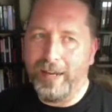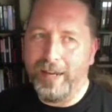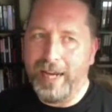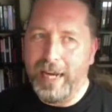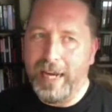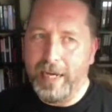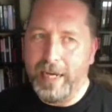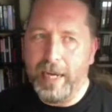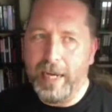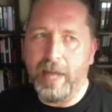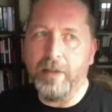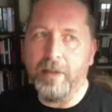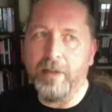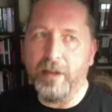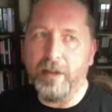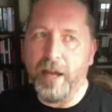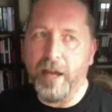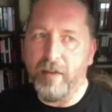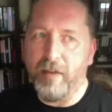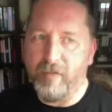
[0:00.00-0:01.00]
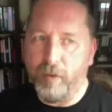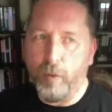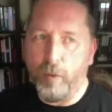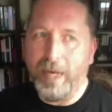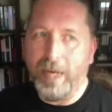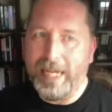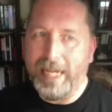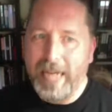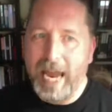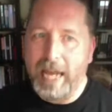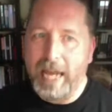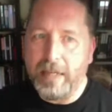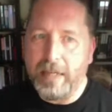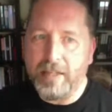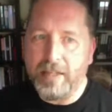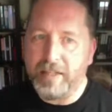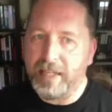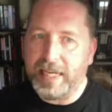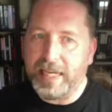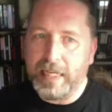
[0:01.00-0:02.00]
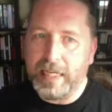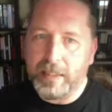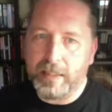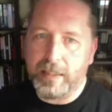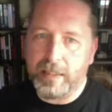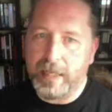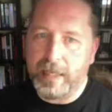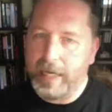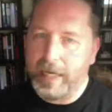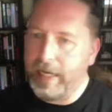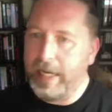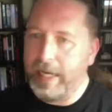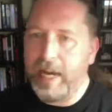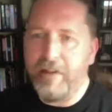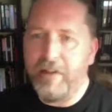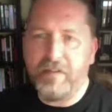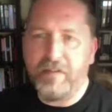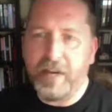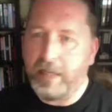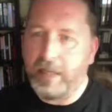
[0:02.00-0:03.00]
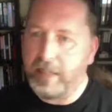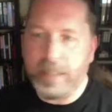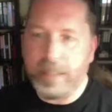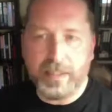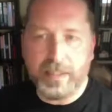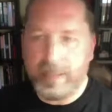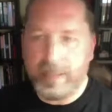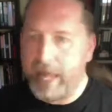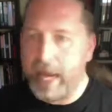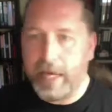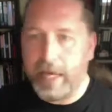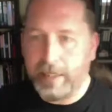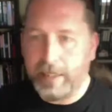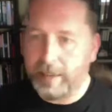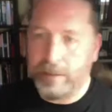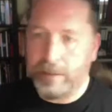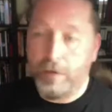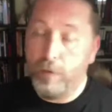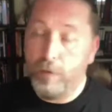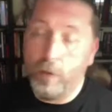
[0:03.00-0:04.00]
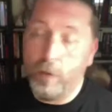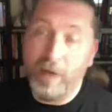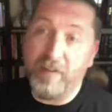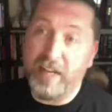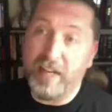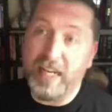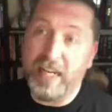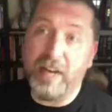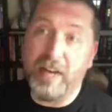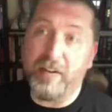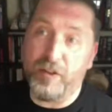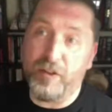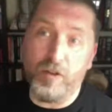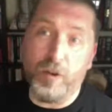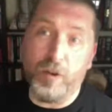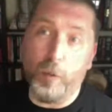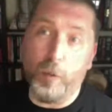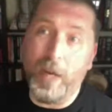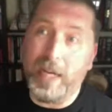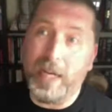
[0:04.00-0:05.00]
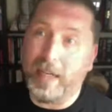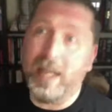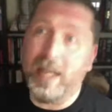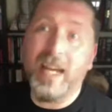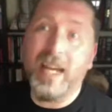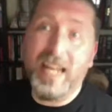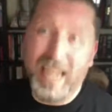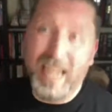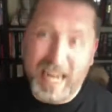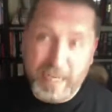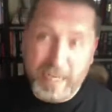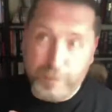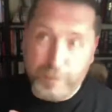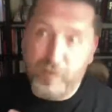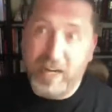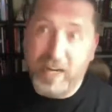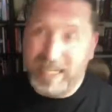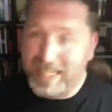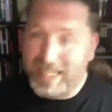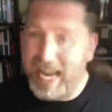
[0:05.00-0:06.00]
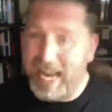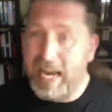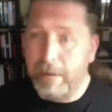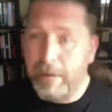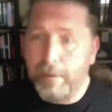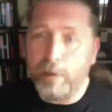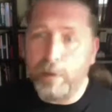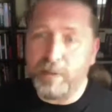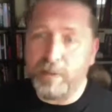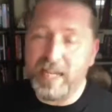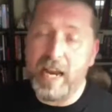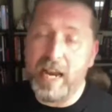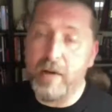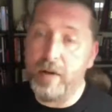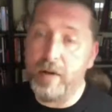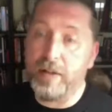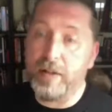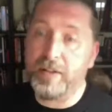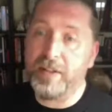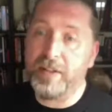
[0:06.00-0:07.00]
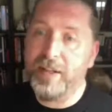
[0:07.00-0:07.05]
in London over the weekends, it's in the evenings, it's dead. Or even during the week, it's pretty dead in most areas.